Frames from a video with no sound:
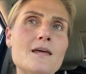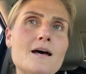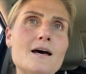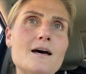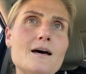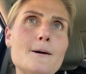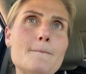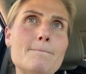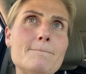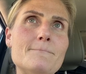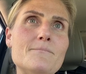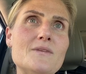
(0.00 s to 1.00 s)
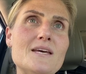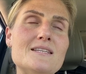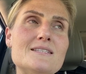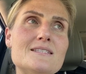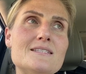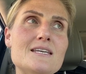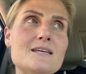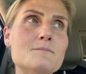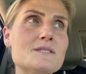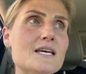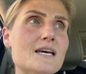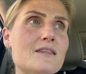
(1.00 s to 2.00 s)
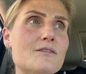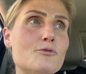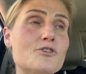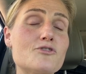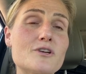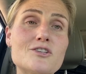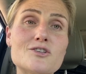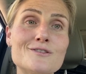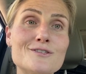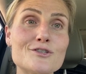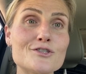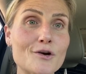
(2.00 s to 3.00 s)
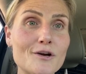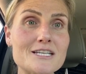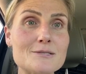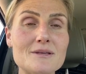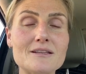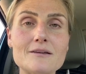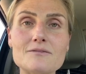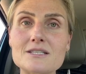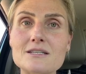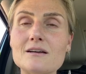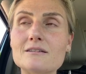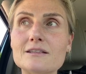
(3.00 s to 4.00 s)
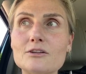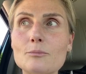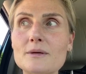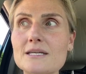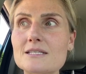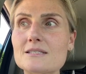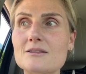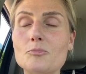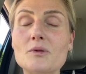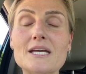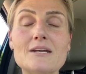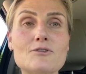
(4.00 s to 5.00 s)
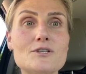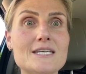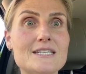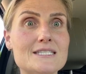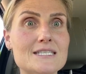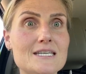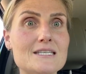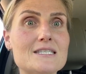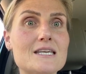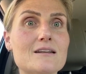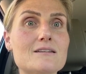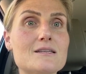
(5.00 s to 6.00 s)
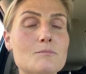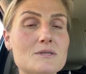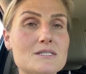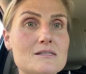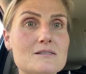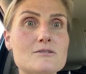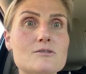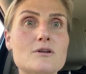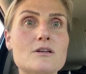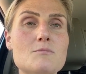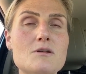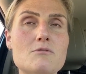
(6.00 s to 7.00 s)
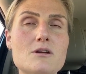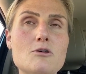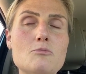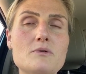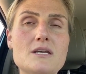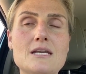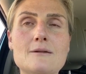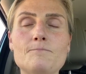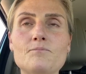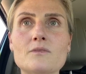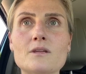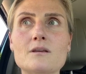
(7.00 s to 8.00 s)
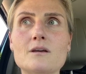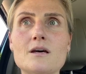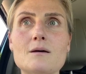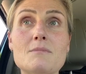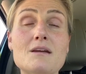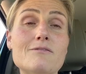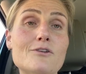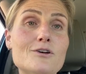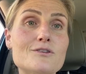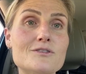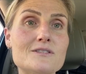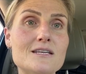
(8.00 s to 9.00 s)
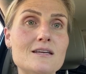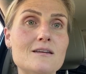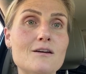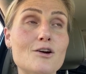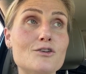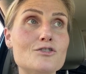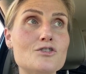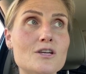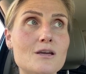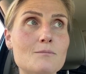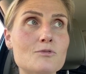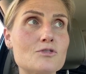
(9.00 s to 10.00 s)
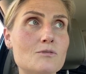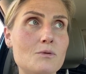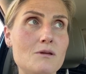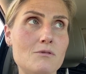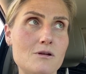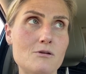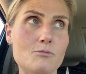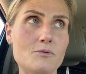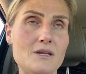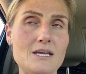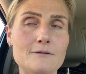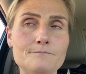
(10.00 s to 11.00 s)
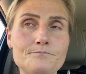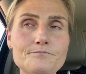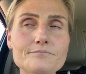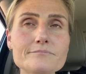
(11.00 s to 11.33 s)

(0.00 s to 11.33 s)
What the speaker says: It seems like restrictions are starting to be lifted a little bit. The plan for Tennessee is that some businesses are going to be reopening May 1st, and our gym should be reopening